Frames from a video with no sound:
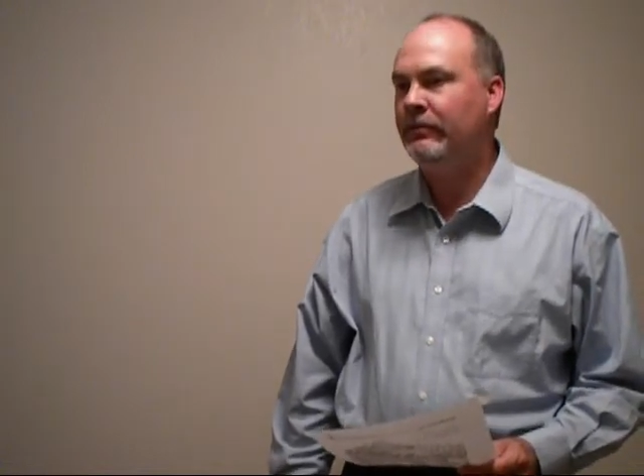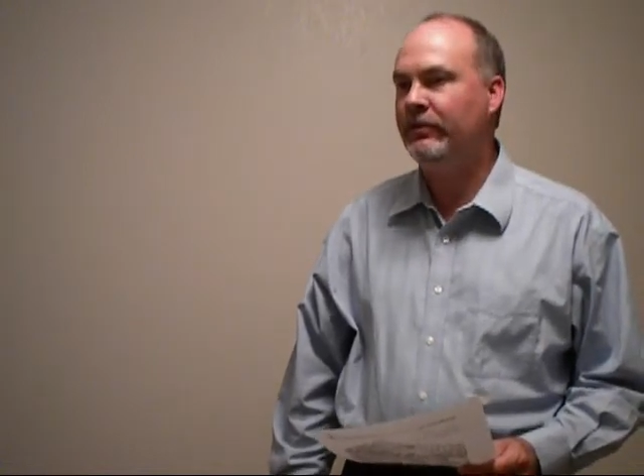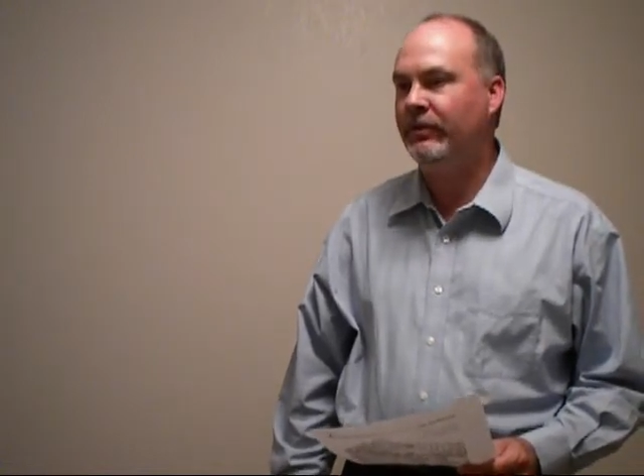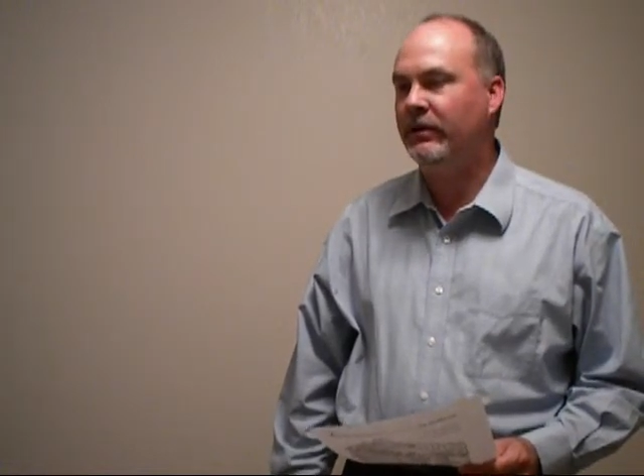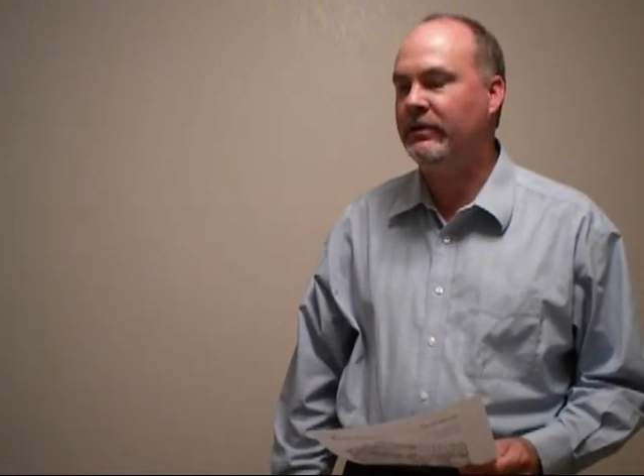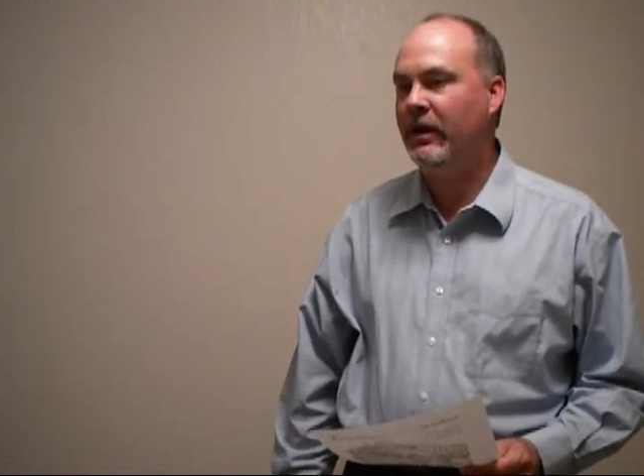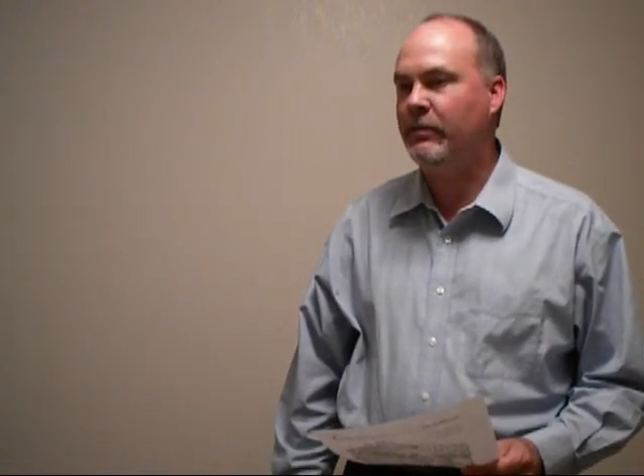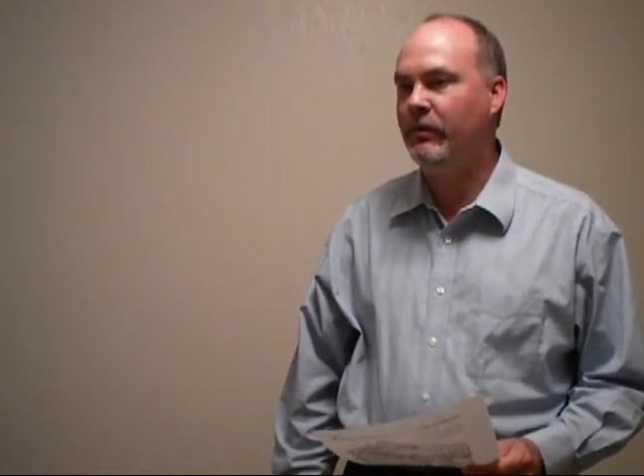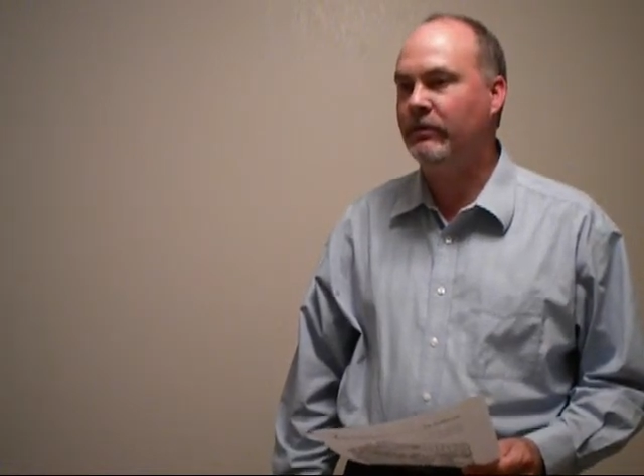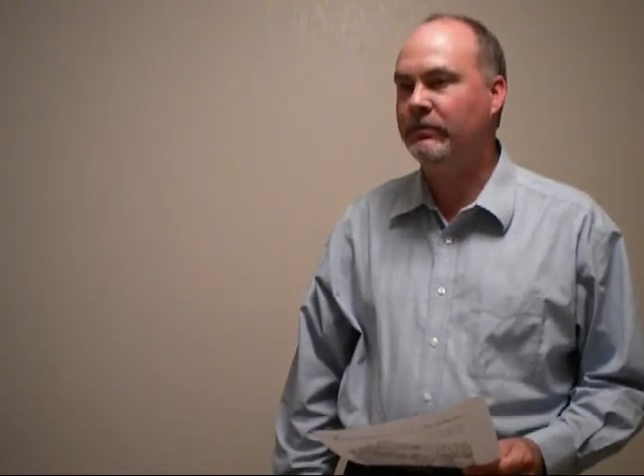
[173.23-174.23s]
set the
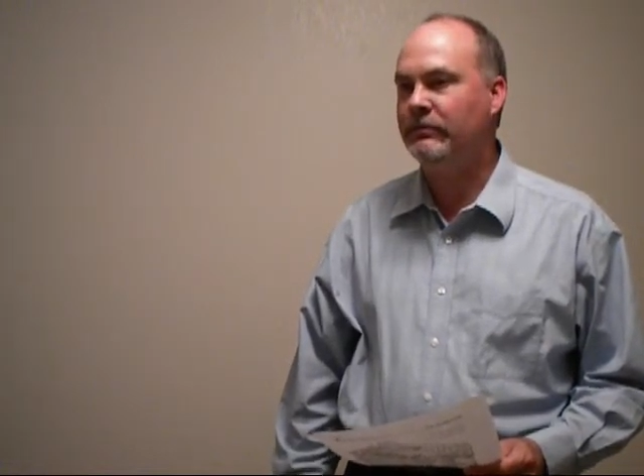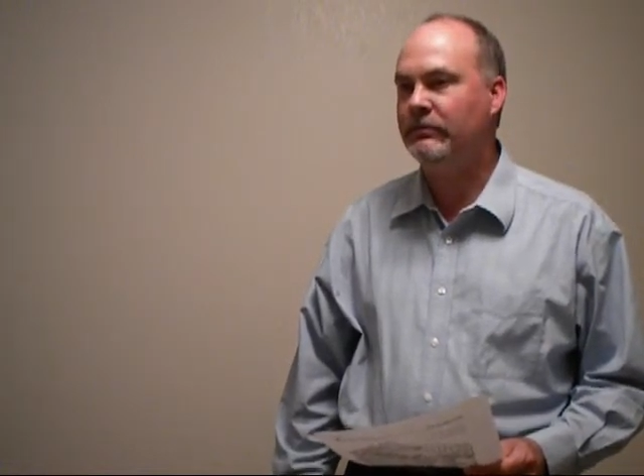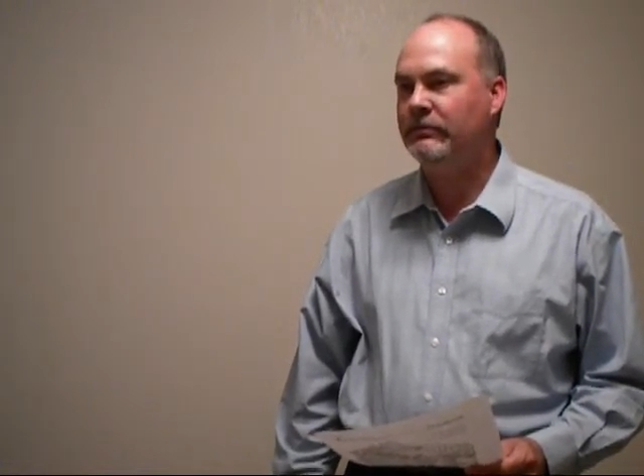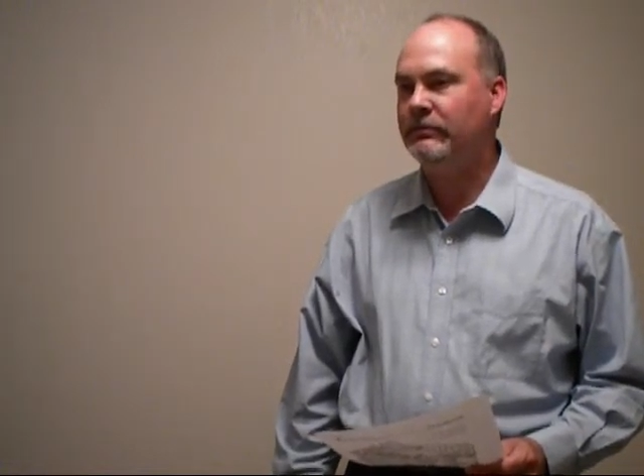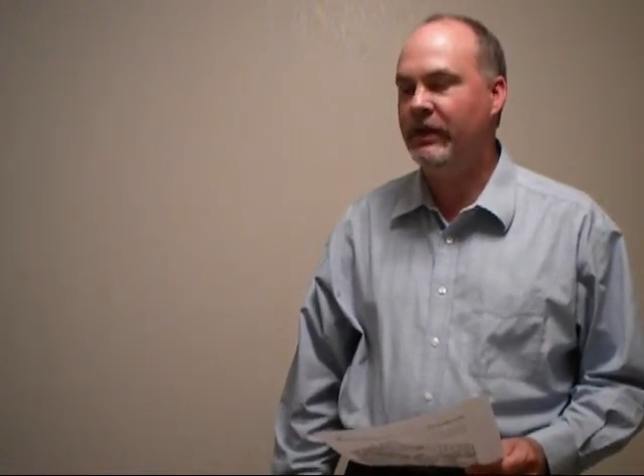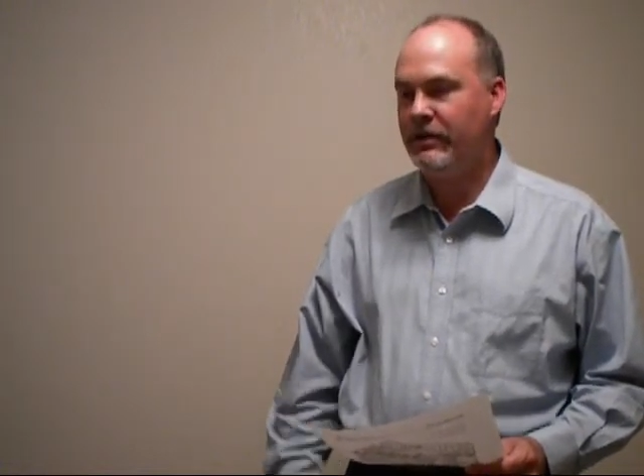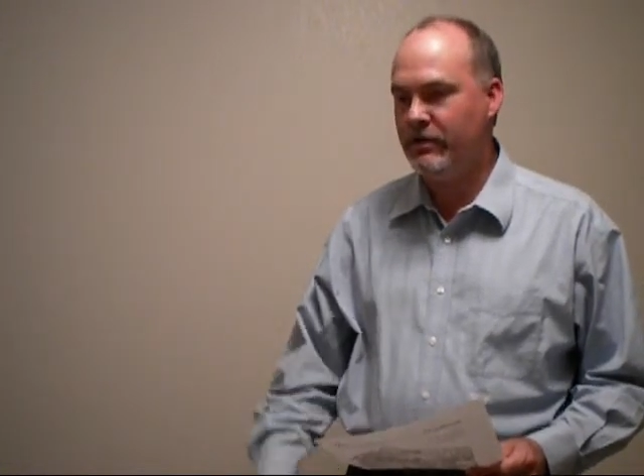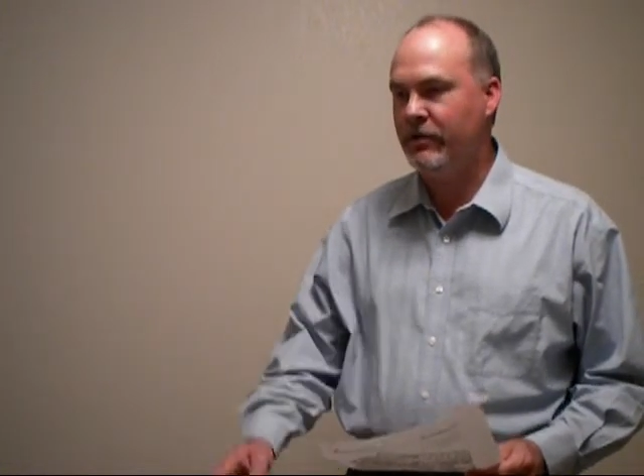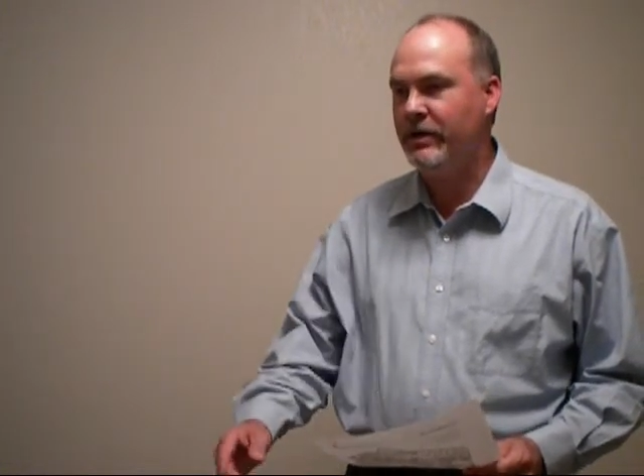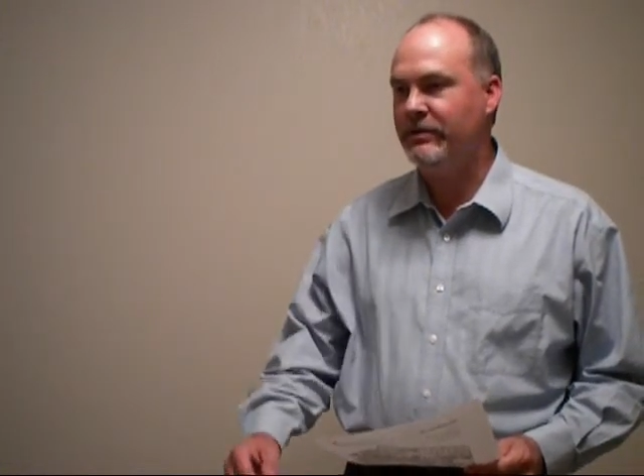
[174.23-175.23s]
table. Can
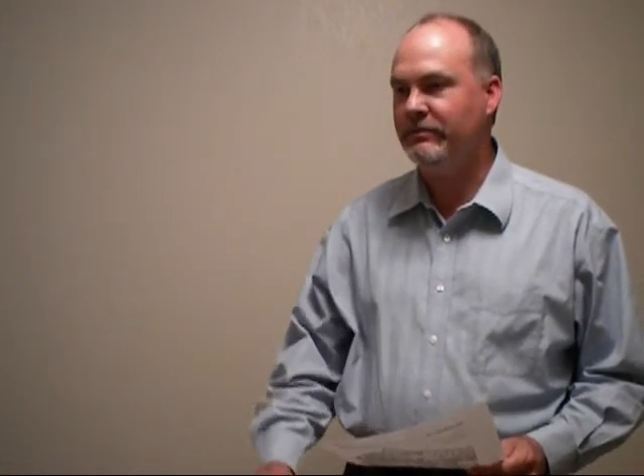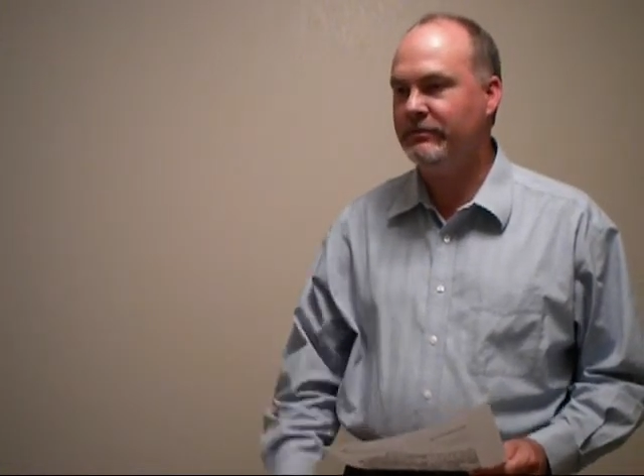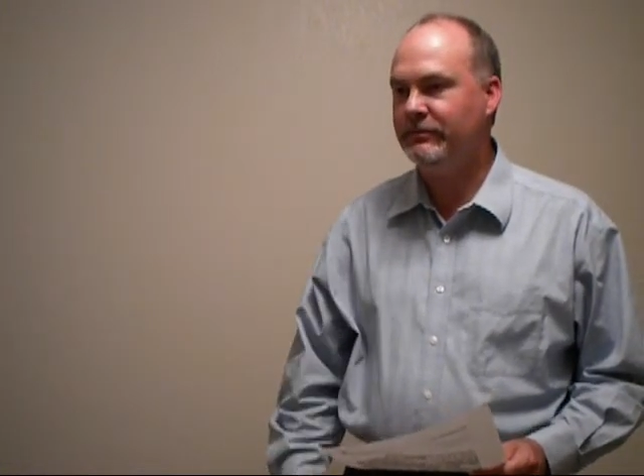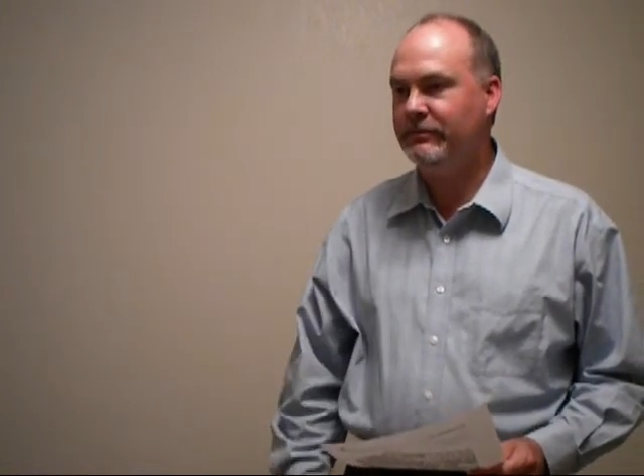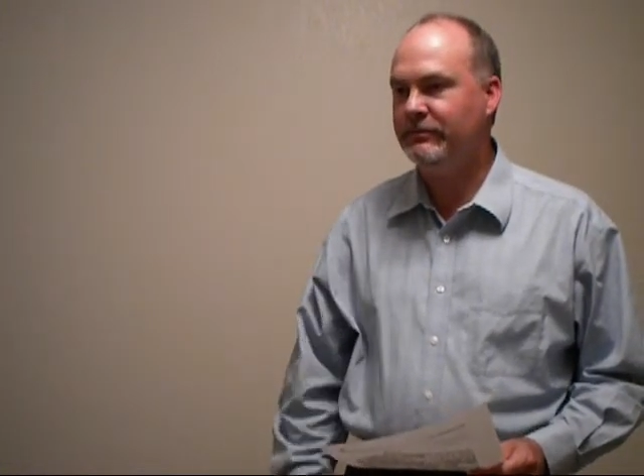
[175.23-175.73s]
you do it?